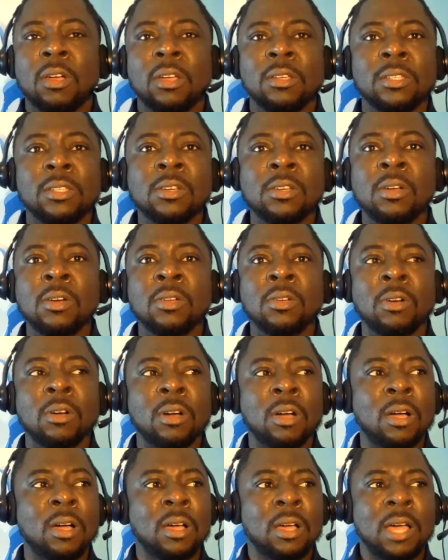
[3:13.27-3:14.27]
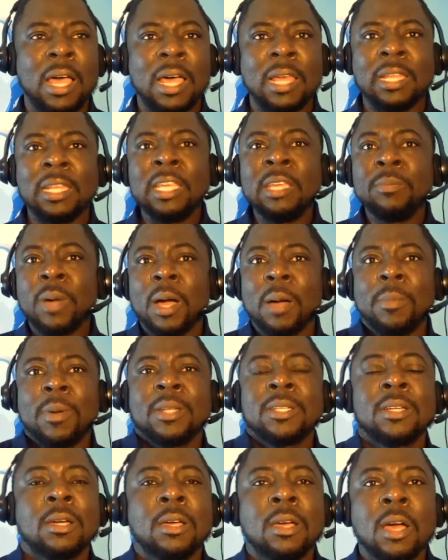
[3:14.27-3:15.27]
uh, you can go to uh,
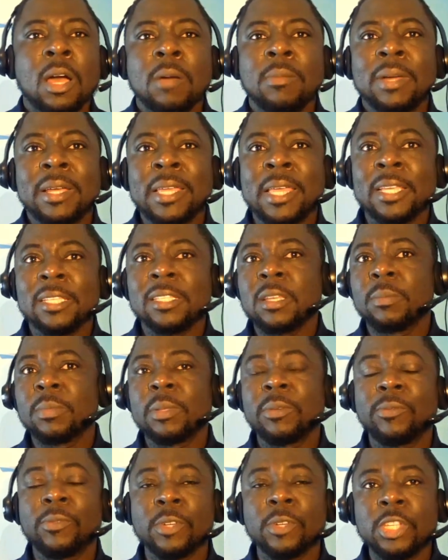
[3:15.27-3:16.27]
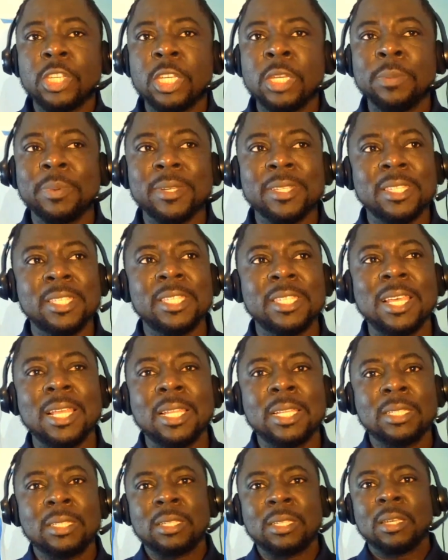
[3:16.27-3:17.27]
alibaba.com and get something for cheap and
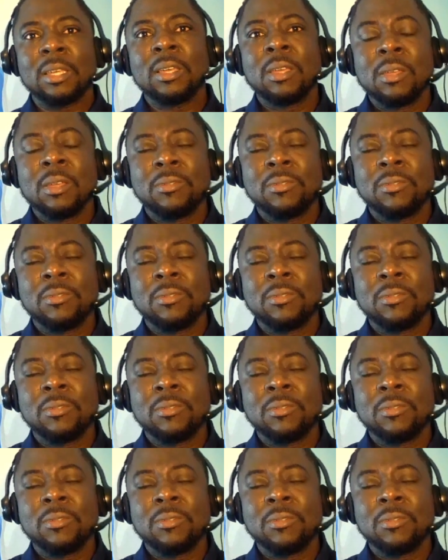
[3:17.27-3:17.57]
sell it